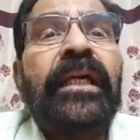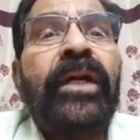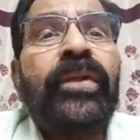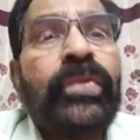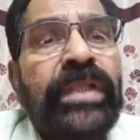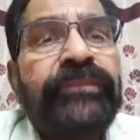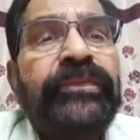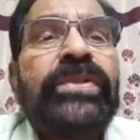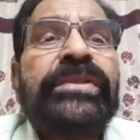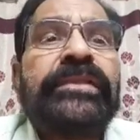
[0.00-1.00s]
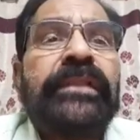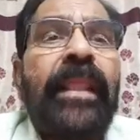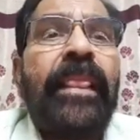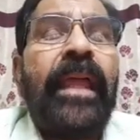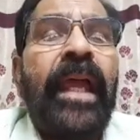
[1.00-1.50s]
root of nose
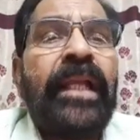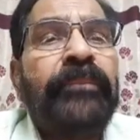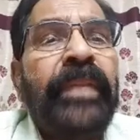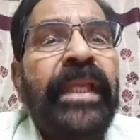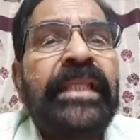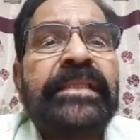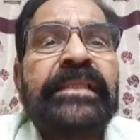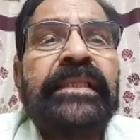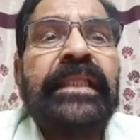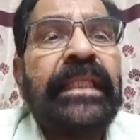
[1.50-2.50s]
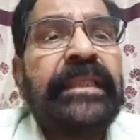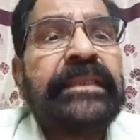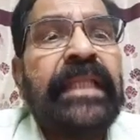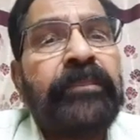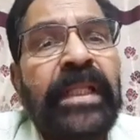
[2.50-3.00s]
and base is the
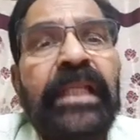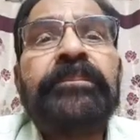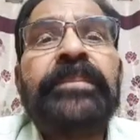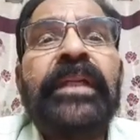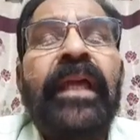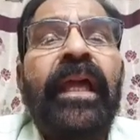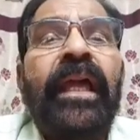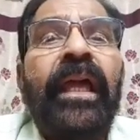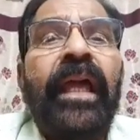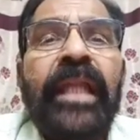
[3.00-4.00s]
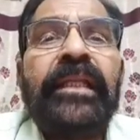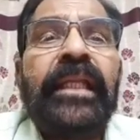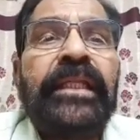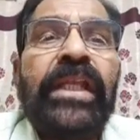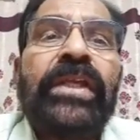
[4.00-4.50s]
upper lip, and
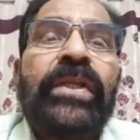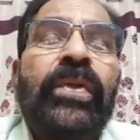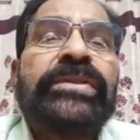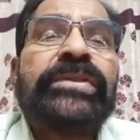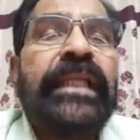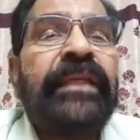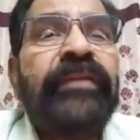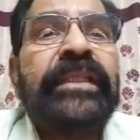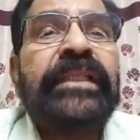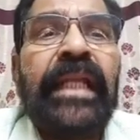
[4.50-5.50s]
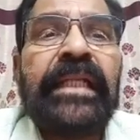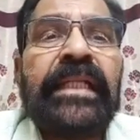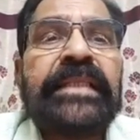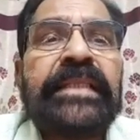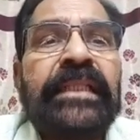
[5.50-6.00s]
it includes even the lateral
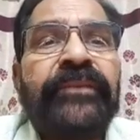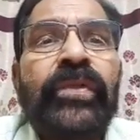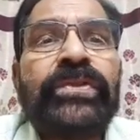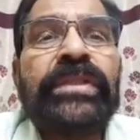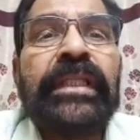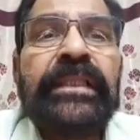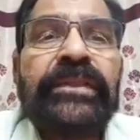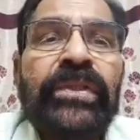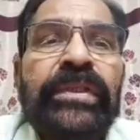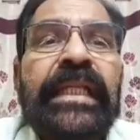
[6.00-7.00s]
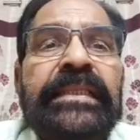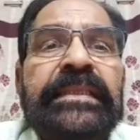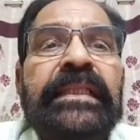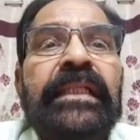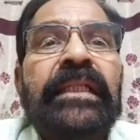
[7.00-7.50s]
sides of nose. So that is
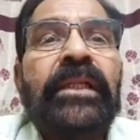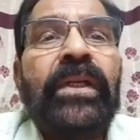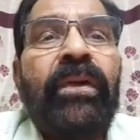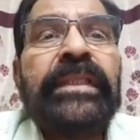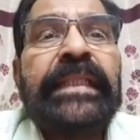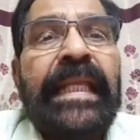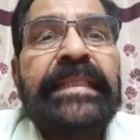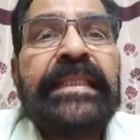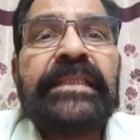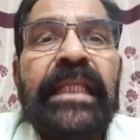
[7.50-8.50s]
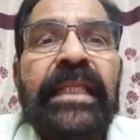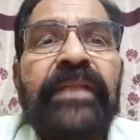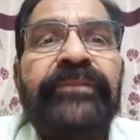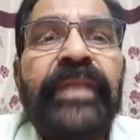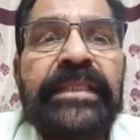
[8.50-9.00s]
called the dangerous area
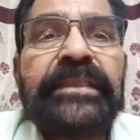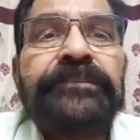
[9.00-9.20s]
face.